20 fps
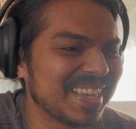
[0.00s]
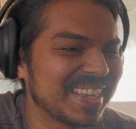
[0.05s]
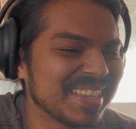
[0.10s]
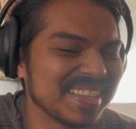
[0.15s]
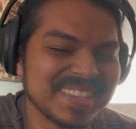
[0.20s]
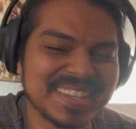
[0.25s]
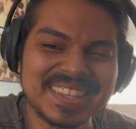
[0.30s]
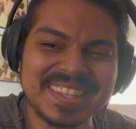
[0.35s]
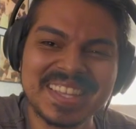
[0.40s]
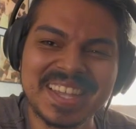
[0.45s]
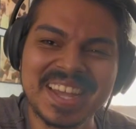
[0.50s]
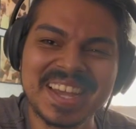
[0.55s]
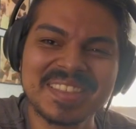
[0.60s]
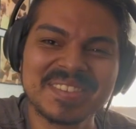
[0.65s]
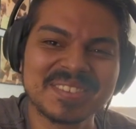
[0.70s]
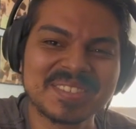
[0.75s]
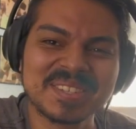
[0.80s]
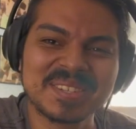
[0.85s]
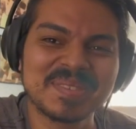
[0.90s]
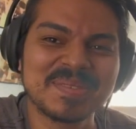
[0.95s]
Yeah, there's
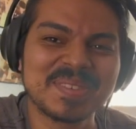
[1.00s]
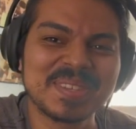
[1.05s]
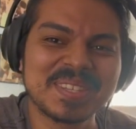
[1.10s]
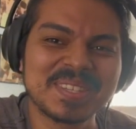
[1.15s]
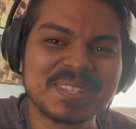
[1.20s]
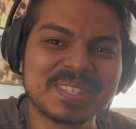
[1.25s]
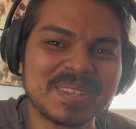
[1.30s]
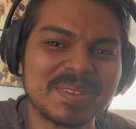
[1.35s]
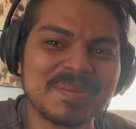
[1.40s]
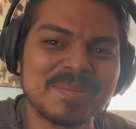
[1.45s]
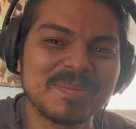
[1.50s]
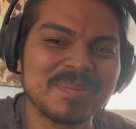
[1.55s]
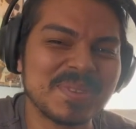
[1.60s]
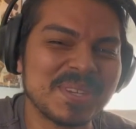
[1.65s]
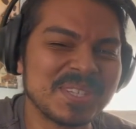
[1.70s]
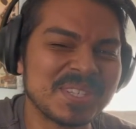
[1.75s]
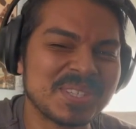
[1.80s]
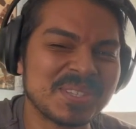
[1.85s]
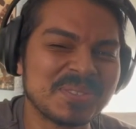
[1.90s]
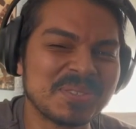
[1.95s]
gonna be some
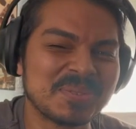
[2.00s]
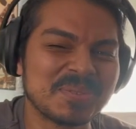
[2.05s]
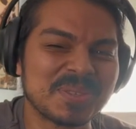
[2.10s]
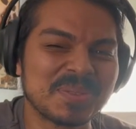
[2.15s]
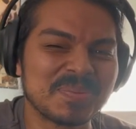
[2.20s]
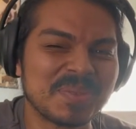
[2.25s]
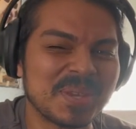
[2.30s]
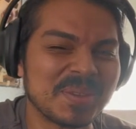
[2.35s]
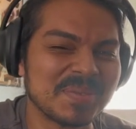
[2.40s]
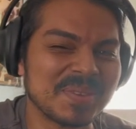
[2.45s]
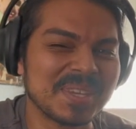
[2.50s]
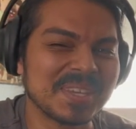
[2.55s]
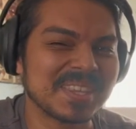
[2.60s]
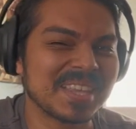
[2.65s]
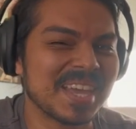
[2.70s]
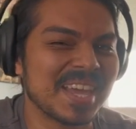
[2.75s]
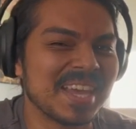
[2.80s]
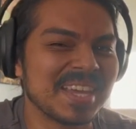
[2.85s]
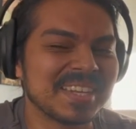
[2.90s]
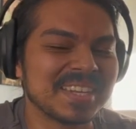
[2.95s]
issues with maybe that
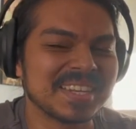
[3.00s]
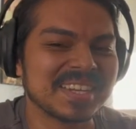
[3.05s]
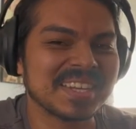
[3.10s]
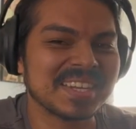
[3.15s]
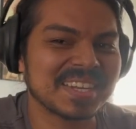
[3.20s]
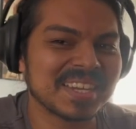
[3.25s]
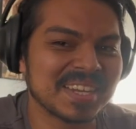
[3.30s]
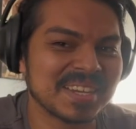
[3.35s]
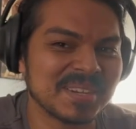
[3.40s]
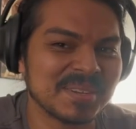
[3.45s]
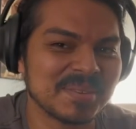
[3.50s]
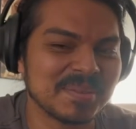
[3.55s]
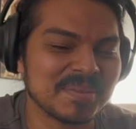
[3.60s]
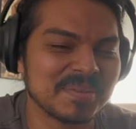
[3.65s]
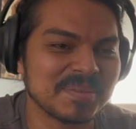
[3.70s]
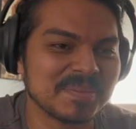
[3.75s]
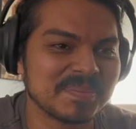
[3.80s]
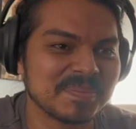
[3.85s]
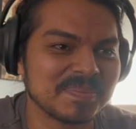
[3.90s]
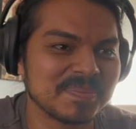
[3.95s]
ending kind of
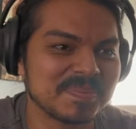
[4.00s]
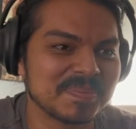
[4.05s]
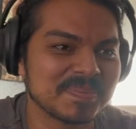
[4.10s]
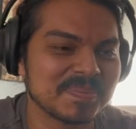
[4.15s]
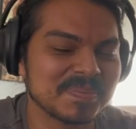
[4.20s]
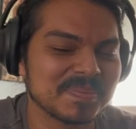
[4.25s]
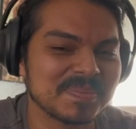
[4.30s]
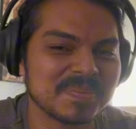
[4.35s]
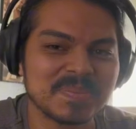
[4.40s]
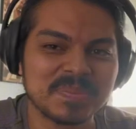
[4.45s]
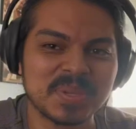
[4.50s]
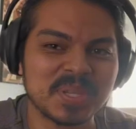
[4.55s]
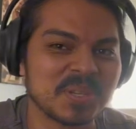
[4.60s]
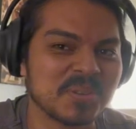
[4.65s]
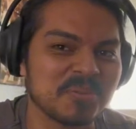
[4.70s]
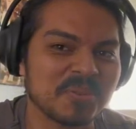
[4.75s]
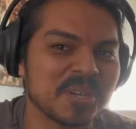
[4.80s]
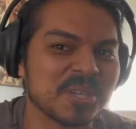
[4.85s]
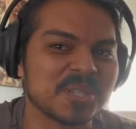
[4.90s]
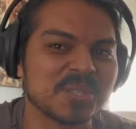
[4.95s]
being
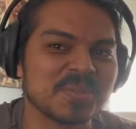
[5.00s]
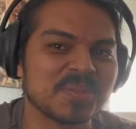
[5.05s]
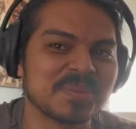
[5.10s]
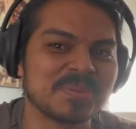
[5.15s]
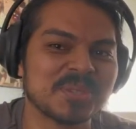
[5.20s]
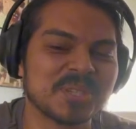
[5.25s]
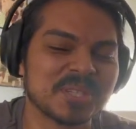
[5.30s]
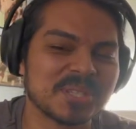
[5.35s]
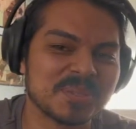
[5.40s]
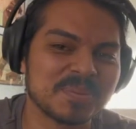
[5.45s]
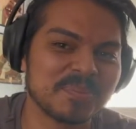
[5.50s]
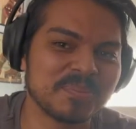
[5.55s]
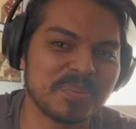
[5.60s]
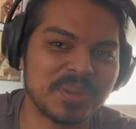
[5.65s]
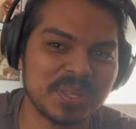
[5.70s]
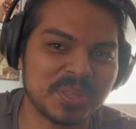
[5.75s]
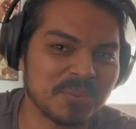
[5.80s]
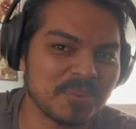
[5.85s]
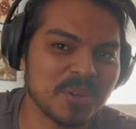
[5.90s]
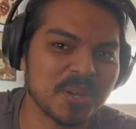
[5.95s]
rushed from just being
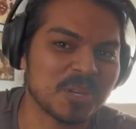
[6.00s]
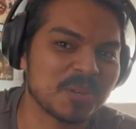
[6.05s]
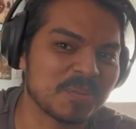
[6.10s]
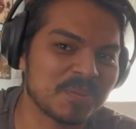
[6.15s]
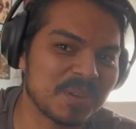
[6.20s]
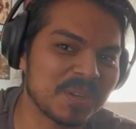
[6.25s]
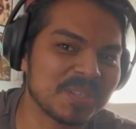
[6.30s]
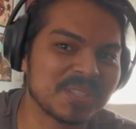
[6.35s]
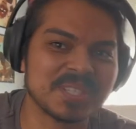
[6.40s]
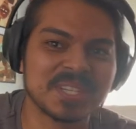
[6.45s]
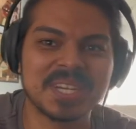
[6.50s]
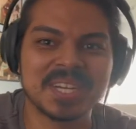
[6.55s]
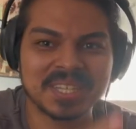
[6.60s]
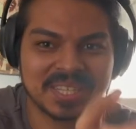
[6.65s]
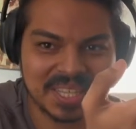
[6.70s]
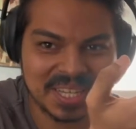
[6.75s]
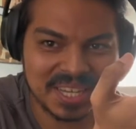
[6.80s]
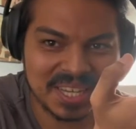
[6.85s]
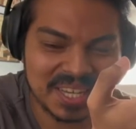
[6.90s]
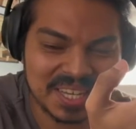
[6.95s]
the waterfall to
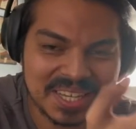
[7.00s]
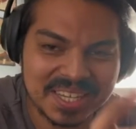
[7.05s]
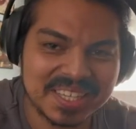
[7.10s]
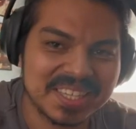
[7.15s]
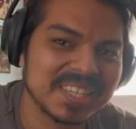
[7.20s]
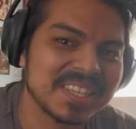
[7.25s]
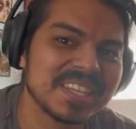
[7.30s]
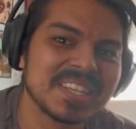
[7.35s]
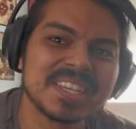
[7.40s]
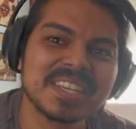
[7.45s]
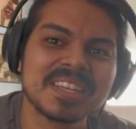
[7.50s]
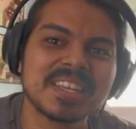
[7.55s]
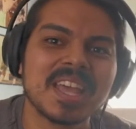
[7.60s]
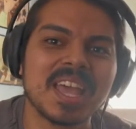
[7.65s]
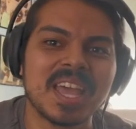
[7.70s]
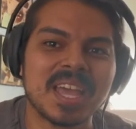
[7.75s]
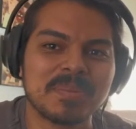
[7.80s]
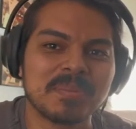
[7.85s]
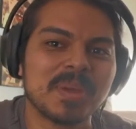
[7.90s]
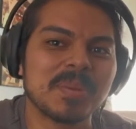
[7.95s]
LA
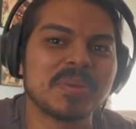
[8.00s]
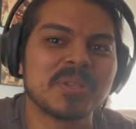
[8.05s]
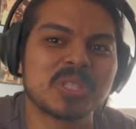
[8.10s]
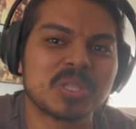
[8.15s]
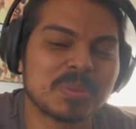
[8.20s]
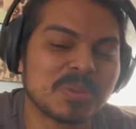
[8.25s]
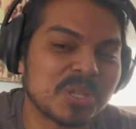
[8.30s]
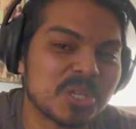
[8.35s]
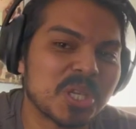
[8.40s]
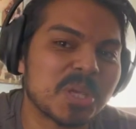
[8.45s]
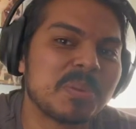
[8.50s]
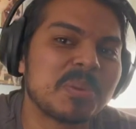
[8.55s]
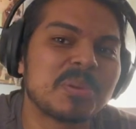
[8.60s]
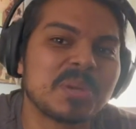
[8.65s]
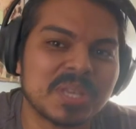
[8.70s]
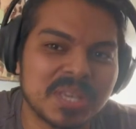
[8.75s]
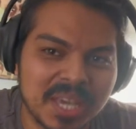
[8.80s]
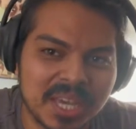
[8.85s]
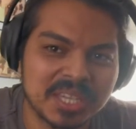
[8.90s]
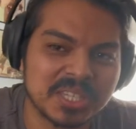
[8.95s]
and maybe some of the
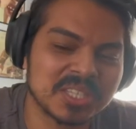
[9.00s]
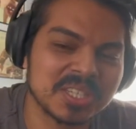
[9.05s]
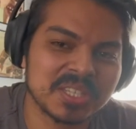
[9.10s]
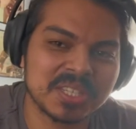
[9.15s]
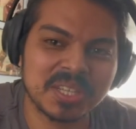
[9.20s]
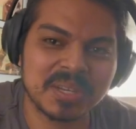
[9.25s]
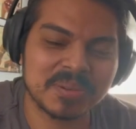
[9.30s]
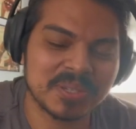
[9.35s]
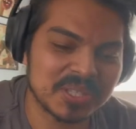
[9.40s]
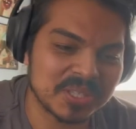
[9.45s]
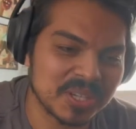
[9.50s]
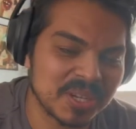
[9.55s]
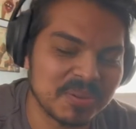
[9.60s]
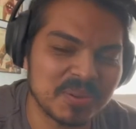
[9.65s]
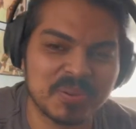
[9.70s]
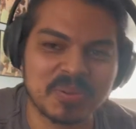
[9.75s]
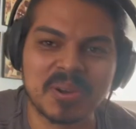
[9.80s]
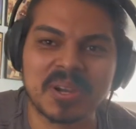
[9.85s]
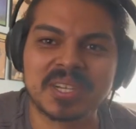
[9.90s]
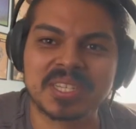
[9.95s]
communication that we saw with
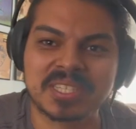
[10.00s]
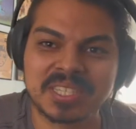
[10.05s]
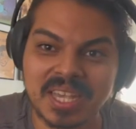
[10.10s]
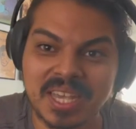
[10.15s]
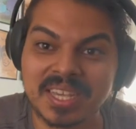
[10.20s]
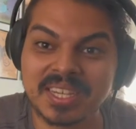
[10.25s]
Roxanne.